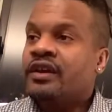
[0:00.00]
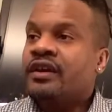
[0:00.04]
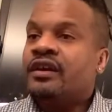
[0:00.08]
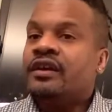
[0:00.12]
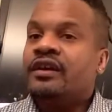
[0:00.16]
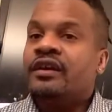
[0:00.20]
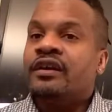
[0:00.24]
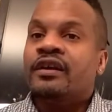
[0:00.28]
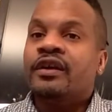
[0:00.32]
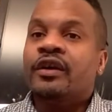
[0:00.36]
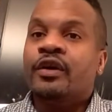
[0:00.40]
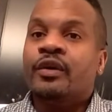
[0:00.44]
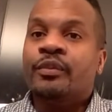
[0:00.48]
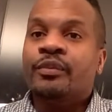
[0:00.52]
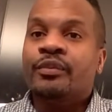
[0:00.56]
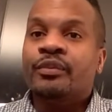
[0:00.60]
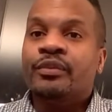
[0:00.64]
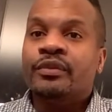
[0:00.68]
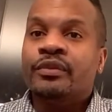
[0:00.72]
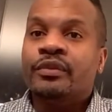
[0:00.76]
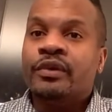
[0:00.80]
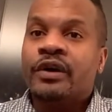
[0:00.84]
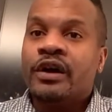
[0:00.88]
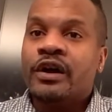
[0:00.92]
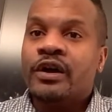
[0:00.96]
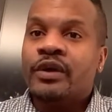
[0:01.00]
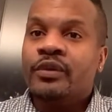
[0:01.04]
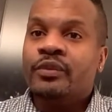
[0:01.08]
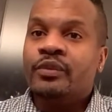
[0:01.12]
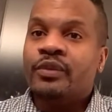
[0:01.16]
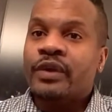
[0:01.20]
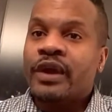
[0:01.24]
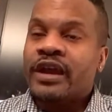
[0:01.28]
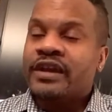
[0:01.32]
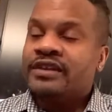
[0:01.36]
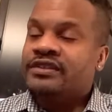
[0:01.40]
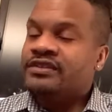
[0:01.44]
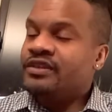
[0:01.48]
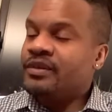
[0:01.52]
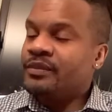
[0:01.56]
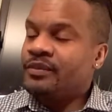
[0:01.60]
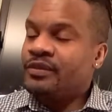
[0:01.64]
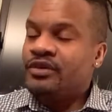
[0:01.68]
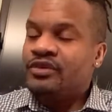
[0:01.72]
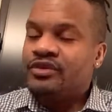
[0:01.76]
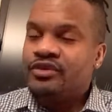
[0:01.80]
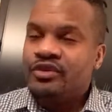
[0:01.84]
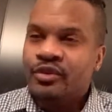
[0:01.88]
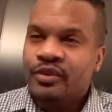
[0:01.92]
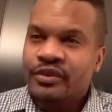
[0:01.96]
has something to
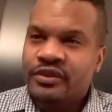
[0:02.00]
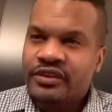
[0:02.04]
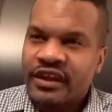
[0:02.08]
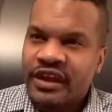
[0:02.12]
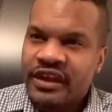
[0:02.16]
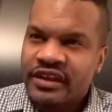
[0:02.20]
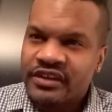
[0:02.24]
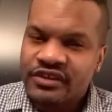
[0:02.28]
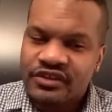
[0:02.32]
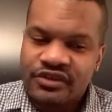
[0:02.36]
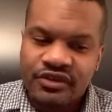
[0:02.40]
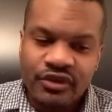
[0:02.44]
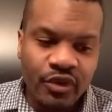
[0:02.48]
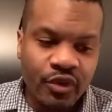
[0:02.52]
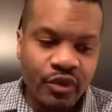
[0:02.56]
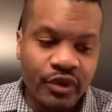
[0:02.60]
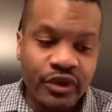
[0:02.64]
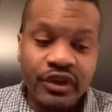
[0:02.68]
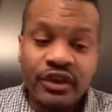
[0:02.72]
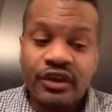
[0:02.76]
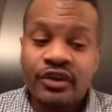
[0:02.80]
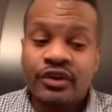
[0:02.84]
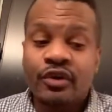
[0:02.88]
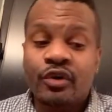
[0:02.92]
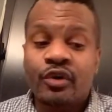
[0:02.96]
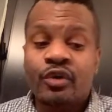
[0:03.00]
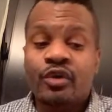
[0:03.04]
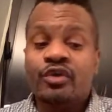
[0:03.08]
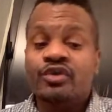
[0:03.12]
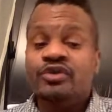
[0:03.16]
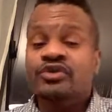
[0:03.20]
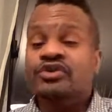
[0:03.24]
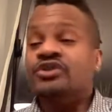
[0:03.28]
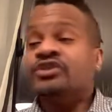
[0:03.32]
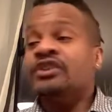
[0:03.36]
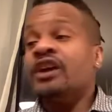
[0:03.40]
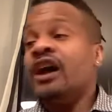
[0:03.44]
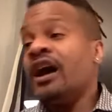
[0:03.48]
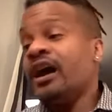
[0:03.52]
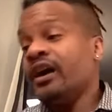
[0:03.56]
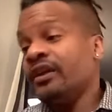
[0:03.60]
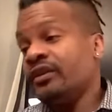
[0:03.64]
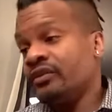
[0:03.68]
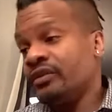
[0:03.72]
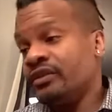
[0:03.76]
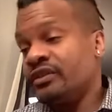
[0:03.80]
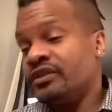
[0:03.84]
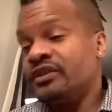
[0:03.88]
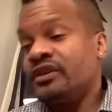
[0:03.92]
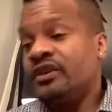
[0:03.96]
do with that. So he calls Donald
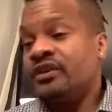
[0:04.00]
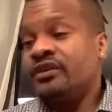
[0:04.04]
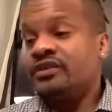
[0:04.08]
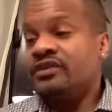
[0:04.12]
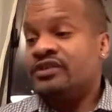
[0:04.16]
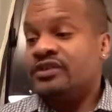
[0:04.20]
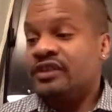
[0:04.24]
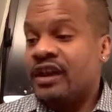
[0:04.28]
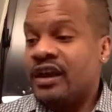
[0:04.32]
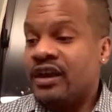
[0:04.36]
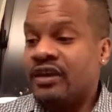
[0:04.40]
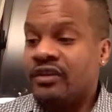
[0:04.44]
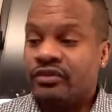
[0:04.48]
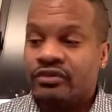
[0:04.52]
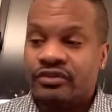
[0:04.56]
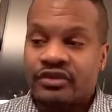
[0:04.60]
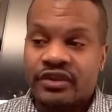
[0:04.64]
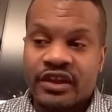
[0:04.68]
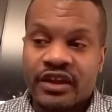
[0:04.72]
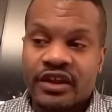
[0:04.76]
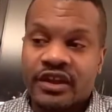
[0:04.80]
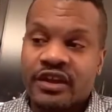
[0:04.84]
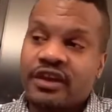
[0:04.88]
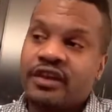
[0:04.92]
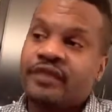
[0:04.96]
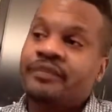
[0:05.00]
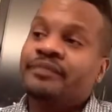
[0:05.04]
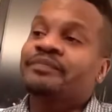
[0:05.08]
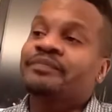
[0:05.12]
and tells Donald, yeah,